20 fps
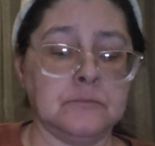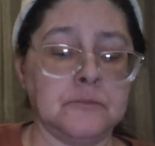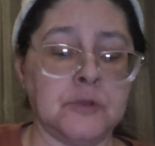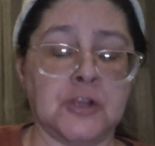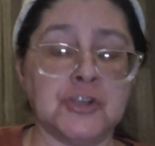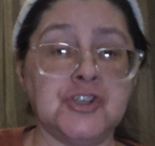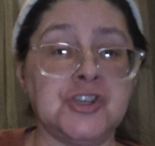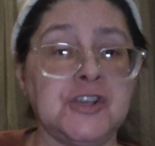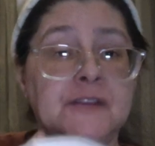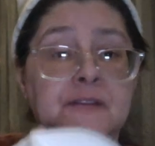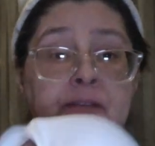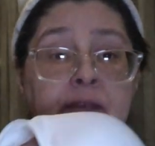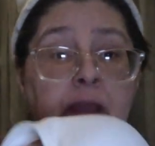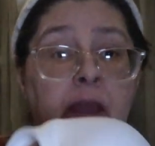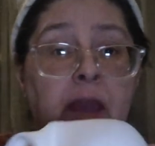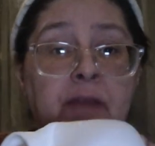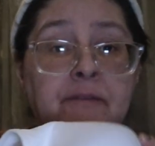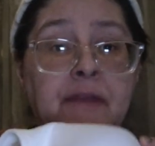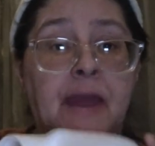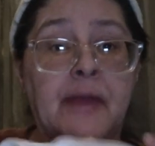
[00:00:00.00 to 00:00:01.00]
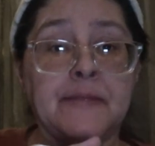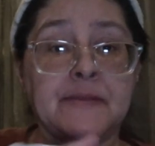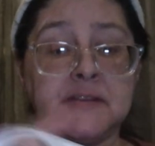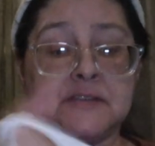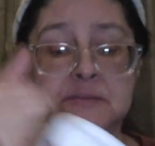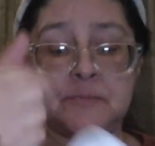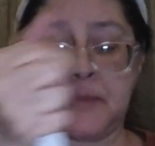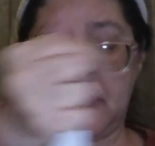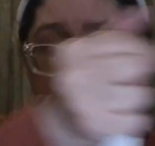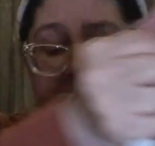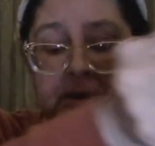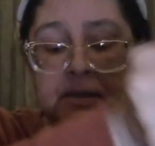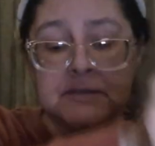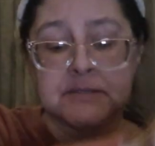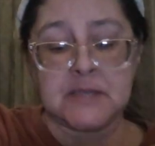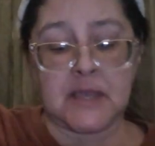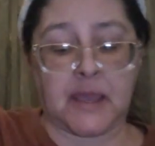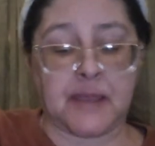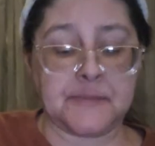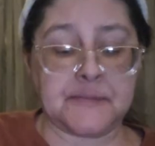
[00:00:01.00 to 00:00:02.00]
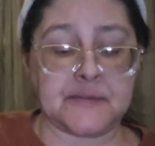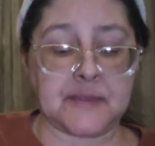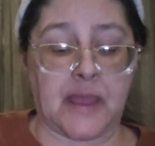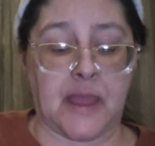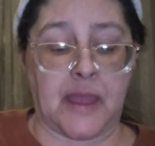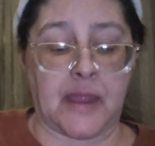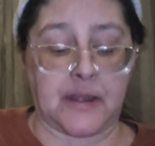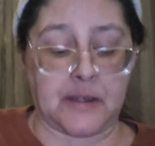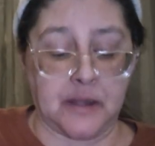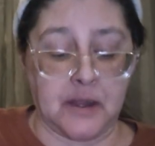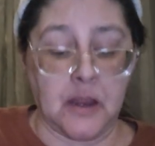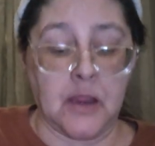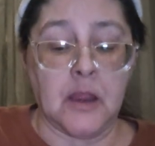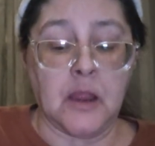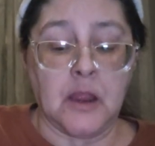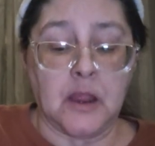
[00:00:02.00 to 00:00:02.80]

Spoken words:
I've had these many a times, and